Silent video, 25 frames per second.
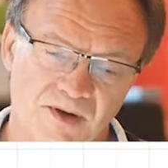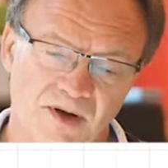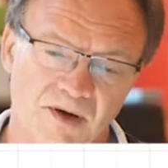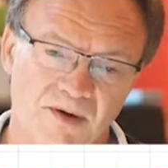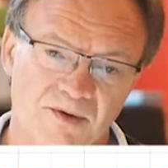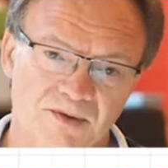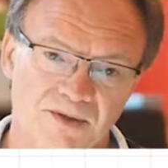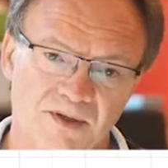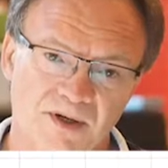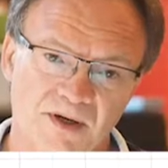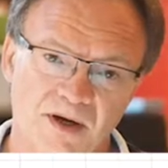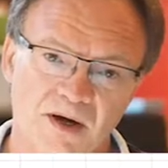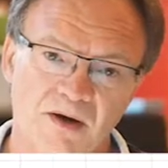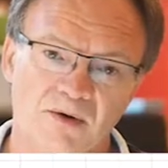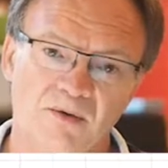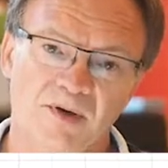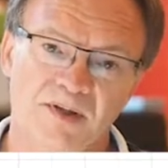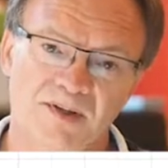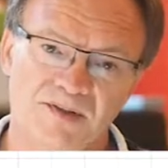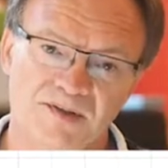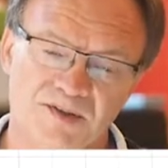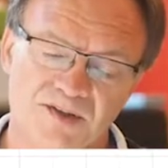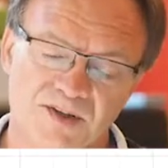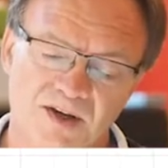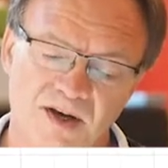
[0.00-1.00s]
those and go
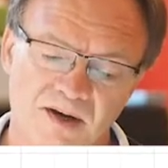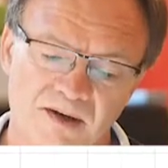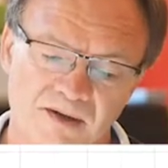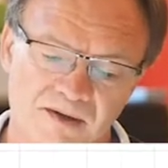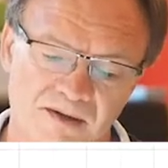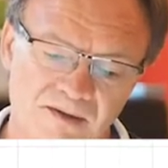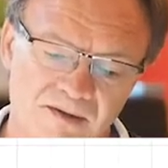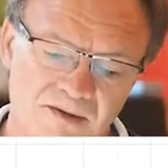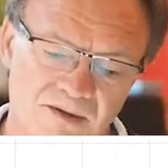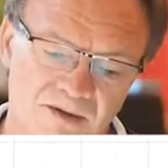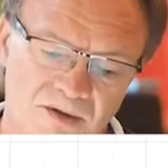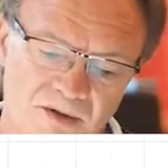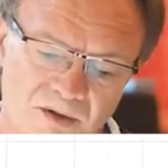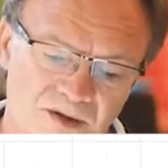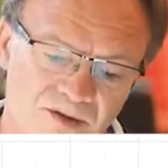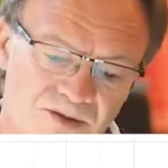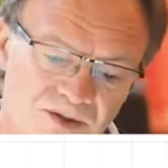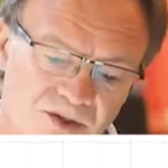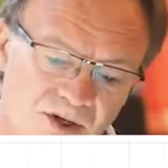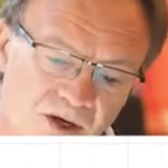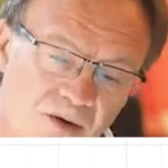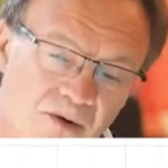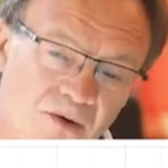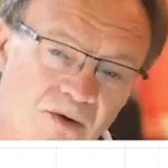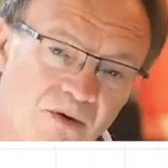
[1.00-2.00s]
inside it.
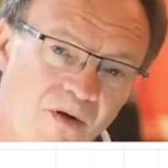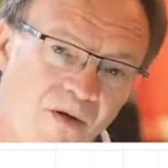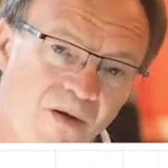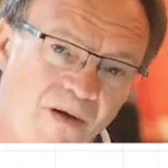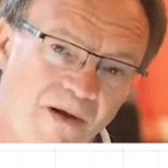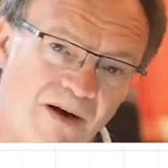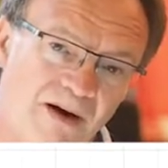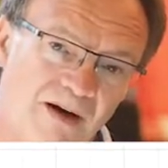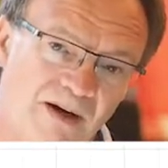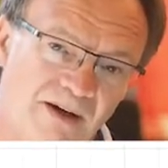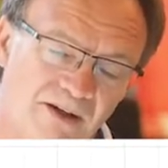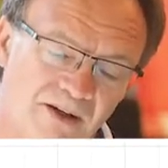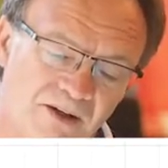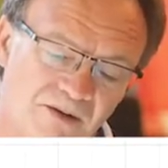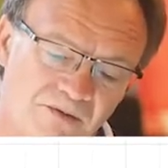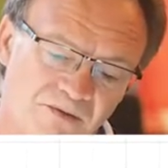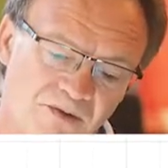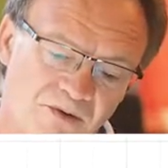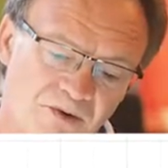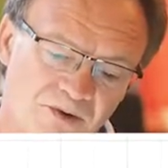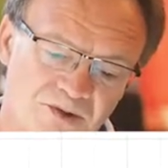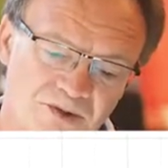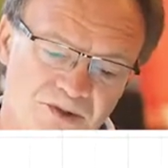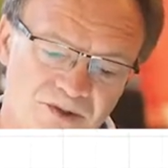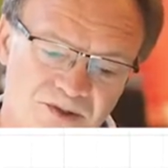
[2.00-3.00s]
So an
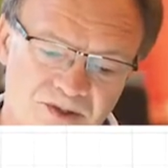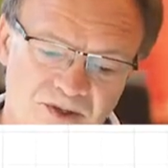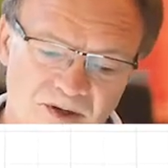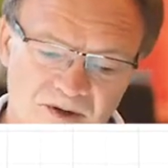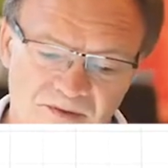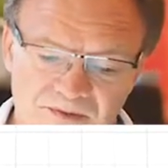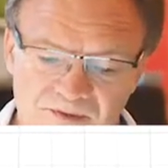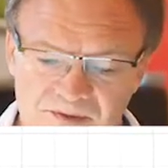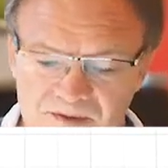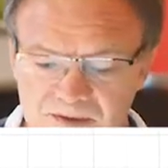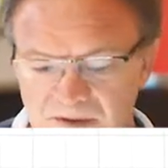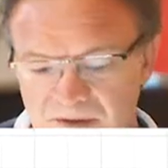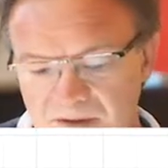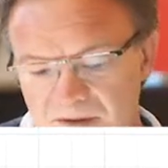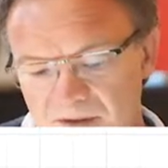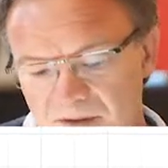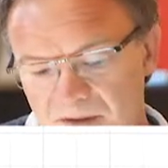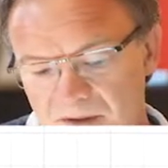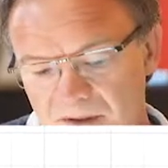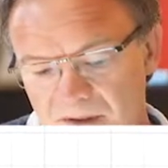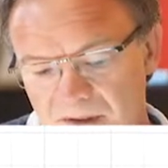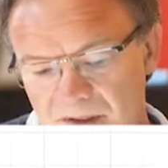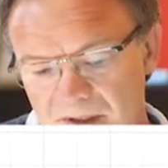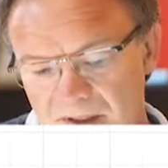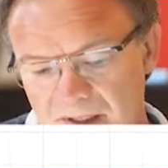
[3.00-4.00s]
Infusionsoft
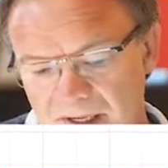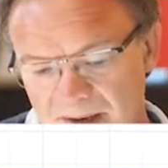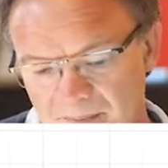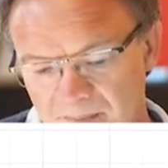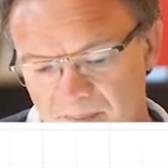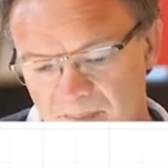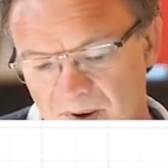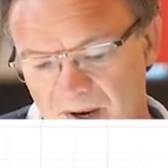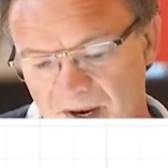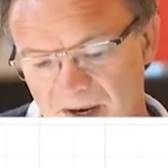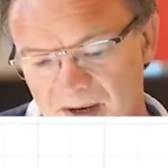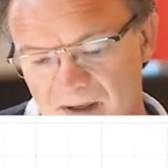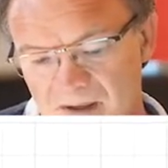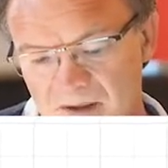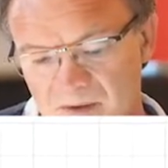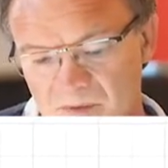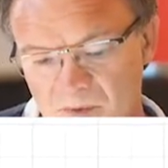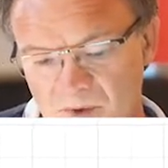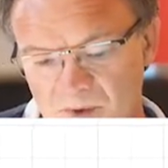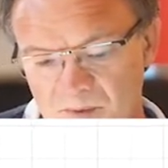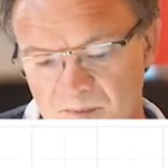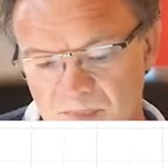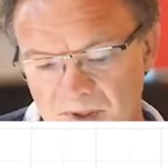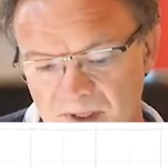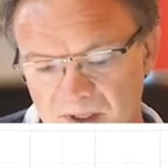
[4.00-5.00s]
campaign
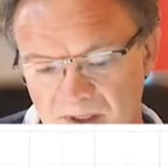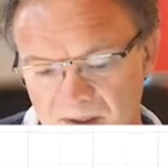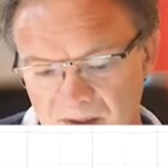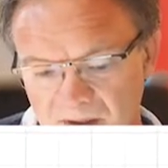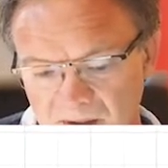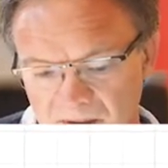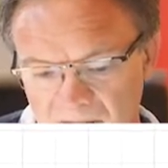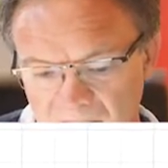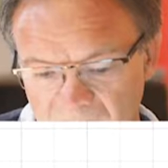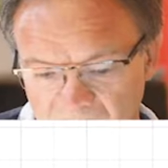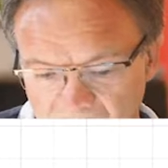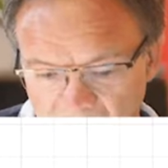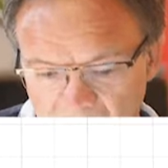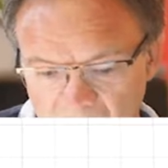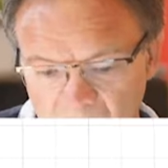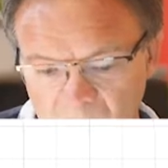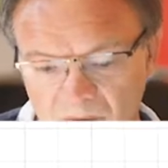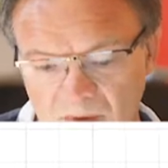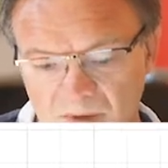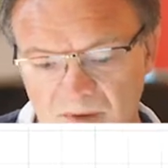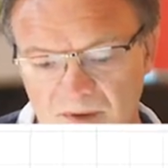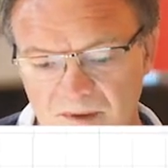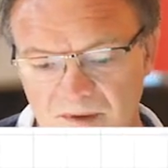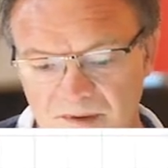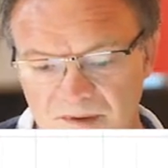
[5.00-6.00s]
would be
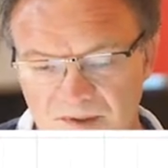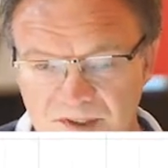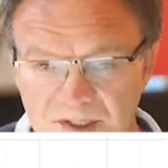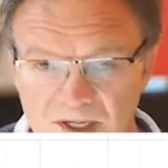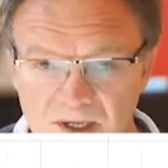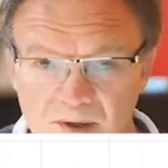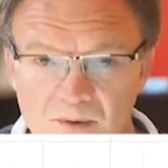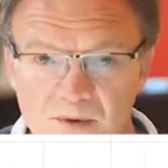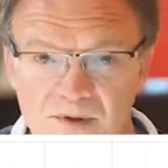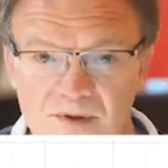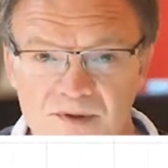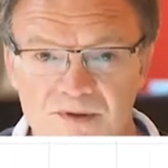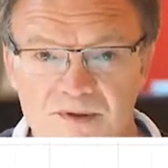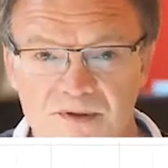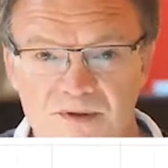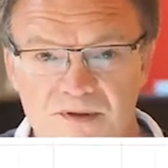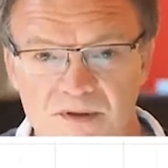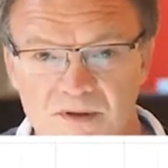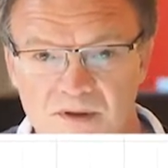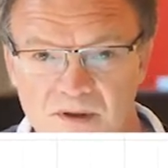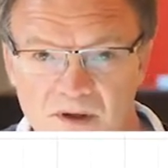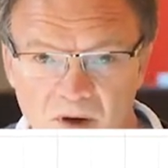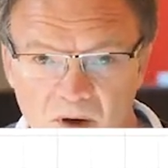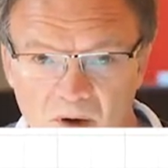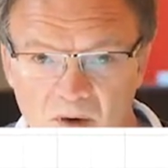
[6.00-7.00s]
goal, sequence,
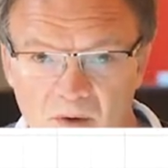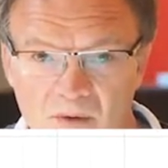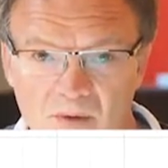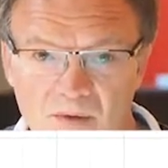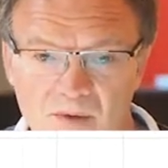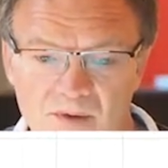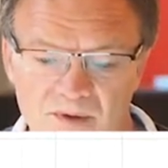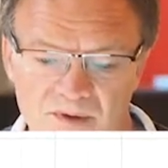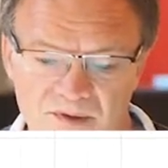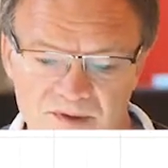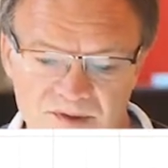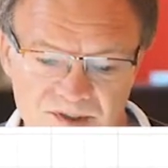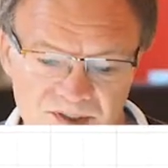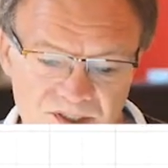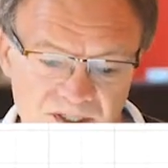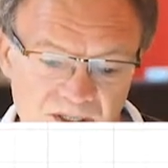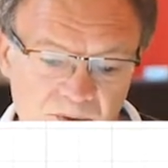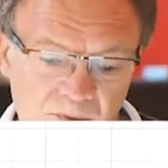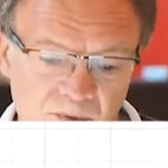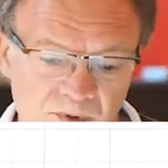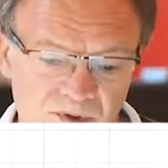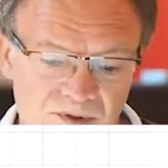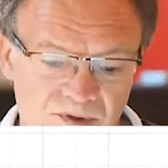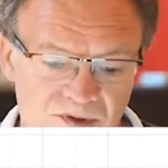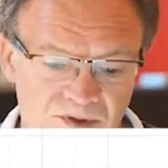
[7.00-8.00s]
goal,
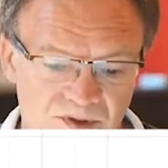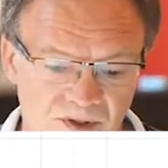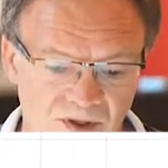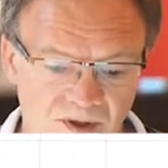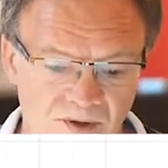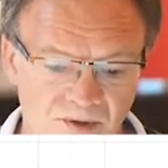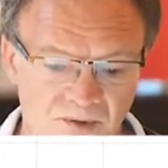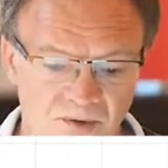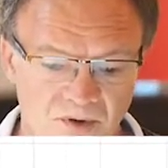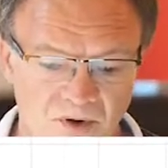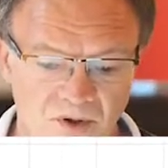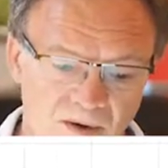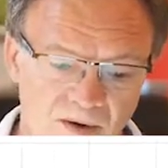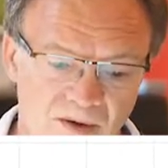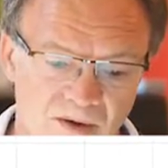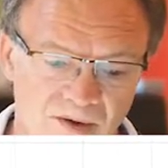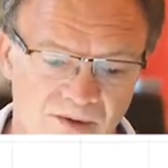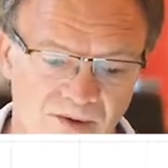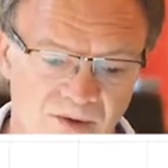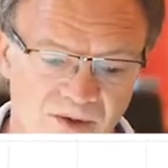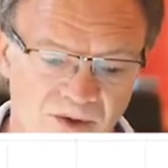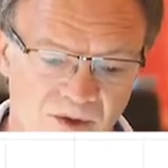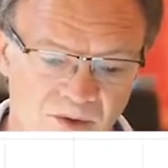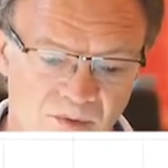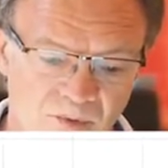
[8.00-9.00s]
sequence. So
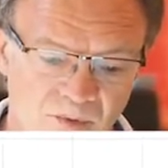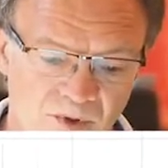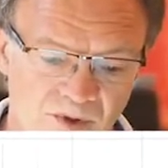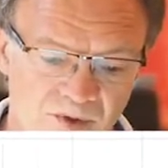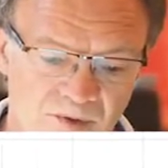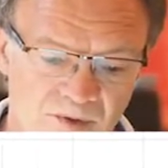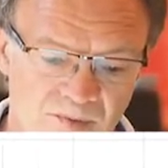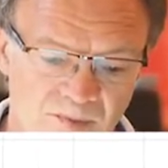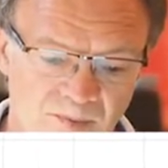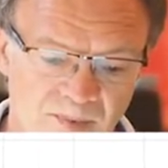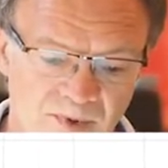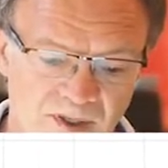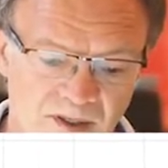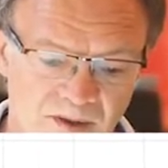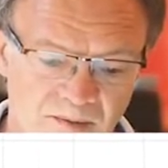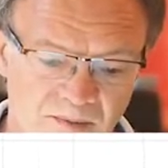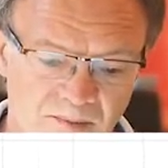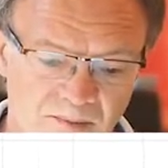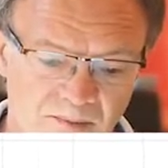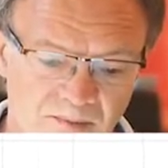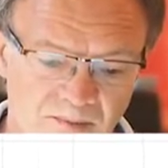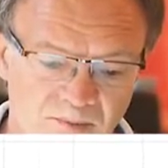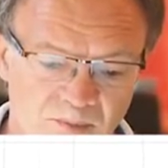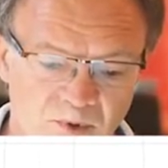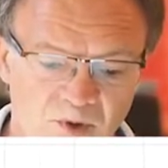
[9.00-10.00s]
you would be
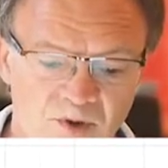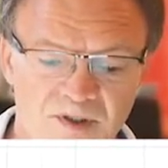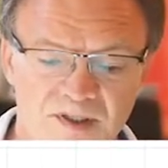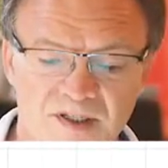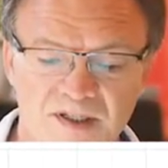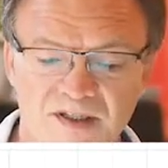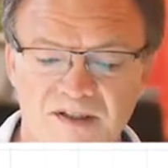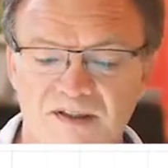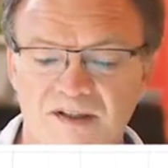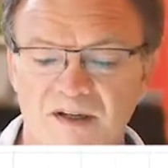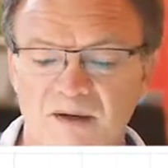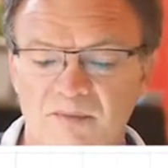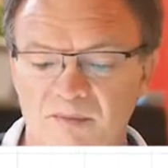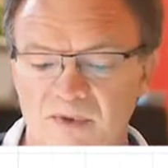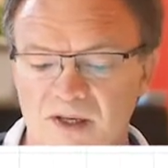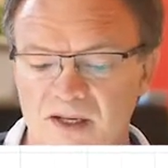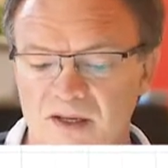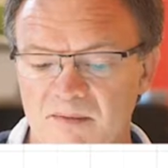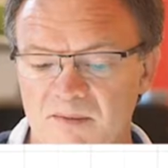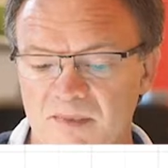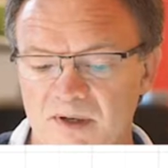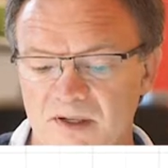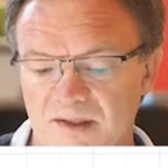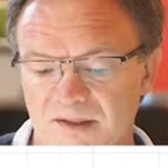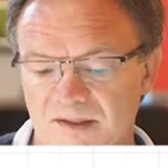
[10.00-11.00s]
putting some
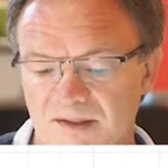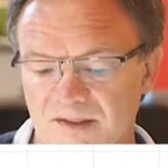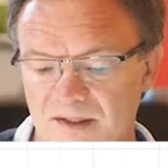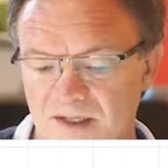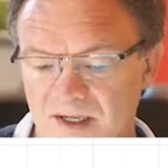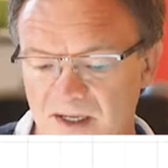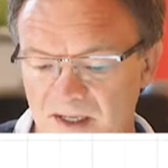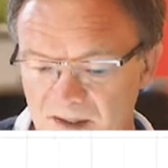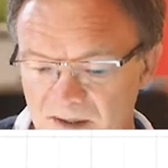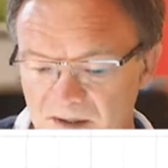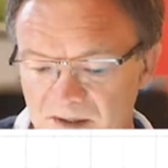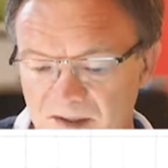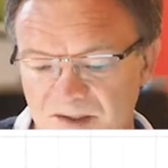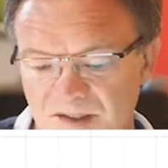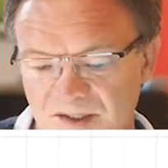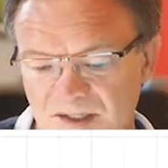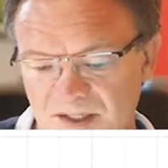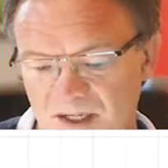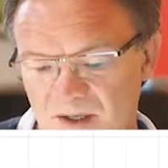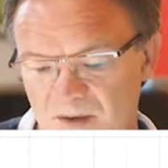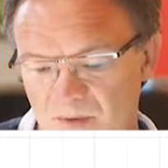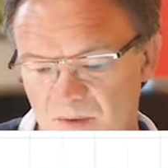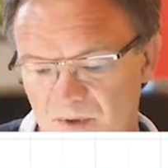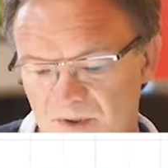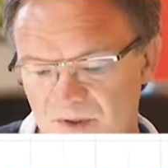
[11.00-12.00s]
emails in the
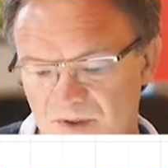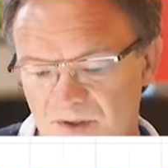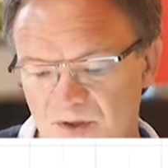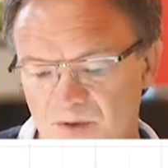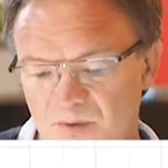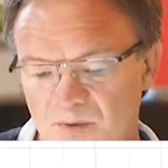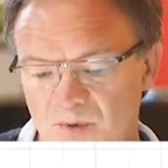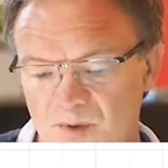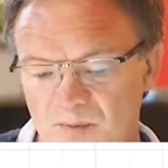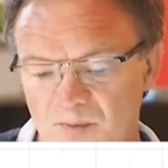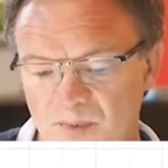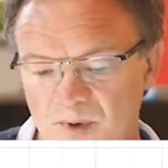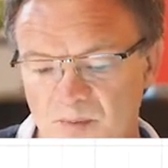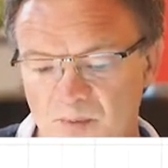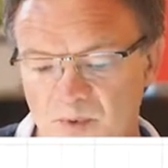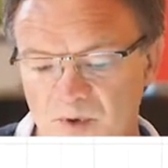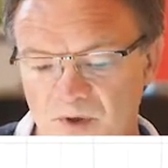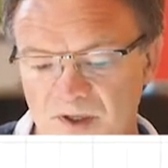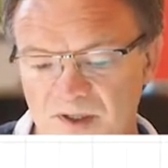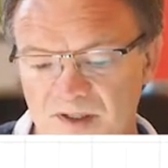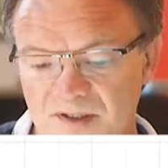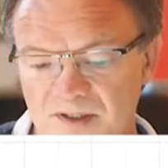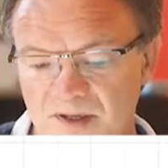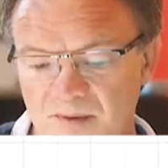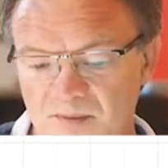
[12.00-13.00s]
sequence. You would be
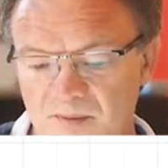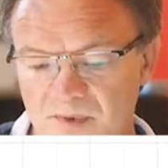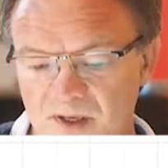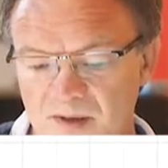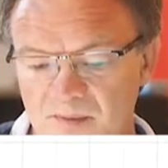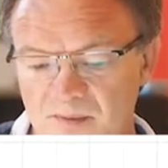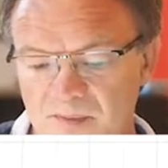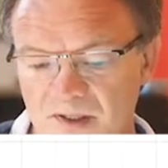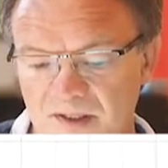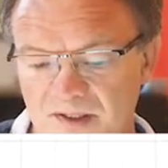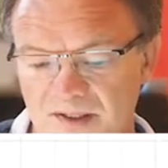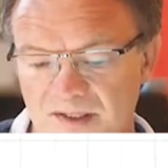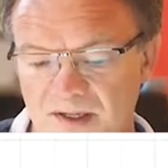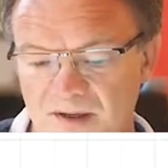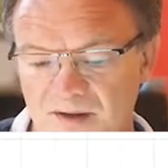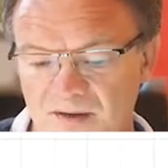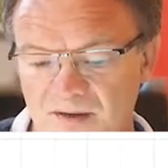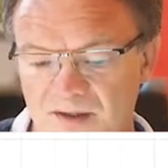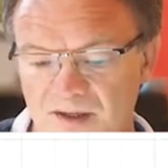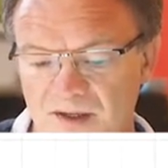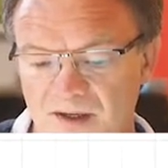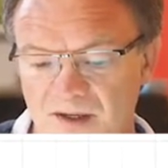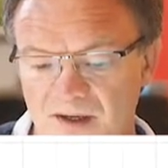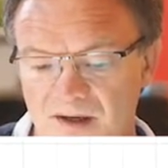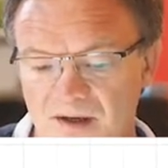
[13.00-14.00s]
putting some emails
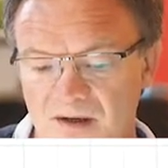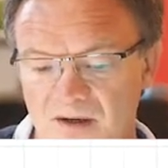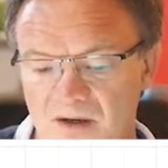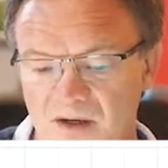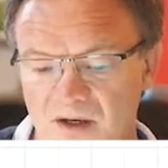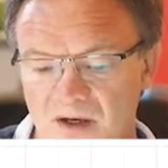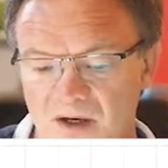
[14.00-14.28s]
out there